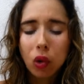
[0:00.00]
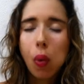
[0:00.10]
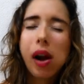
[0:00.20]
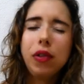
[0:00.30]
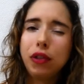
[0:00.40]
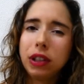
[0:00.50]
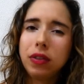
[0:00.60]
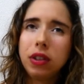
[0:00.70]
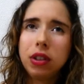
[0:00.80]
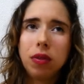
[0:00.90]
rye
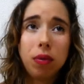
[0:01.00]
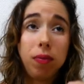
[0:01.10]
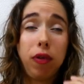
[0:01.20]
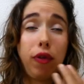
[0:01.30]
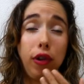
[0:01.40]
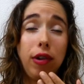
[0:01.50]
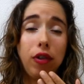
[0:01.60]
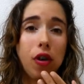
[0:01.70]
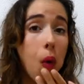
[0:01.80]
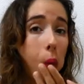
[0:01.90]

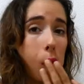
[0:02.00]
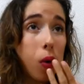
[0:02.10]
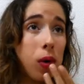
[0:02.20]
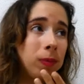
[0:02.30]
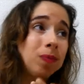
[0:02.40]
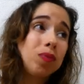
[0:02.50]
flavor, whew,